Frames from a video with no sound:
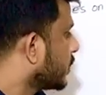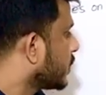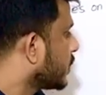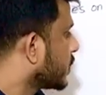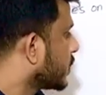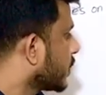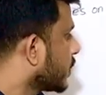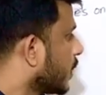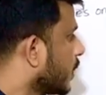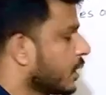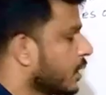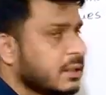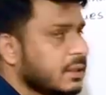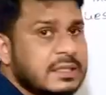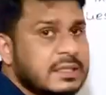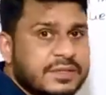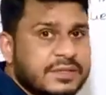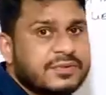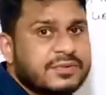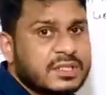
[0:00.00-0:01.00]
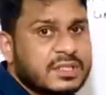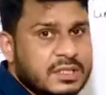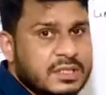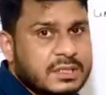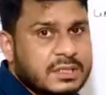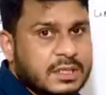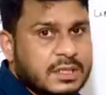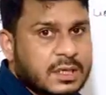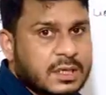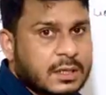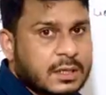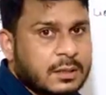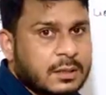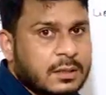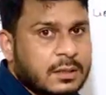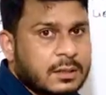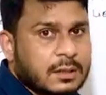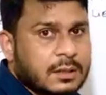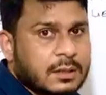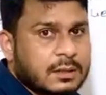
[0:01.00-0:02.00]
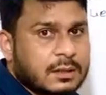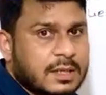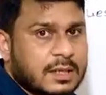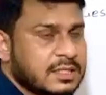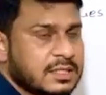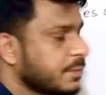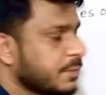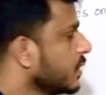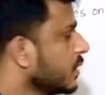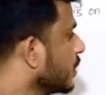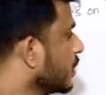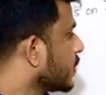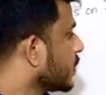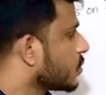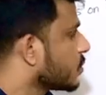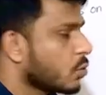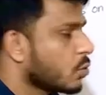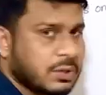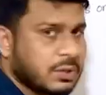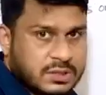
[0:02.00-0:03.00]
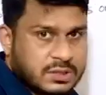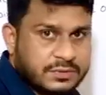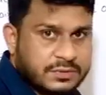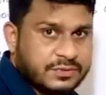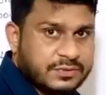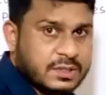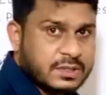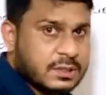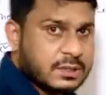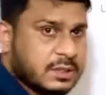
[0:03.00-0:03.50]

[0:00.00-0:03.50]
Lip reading: is indefinite integral. That means this is not definite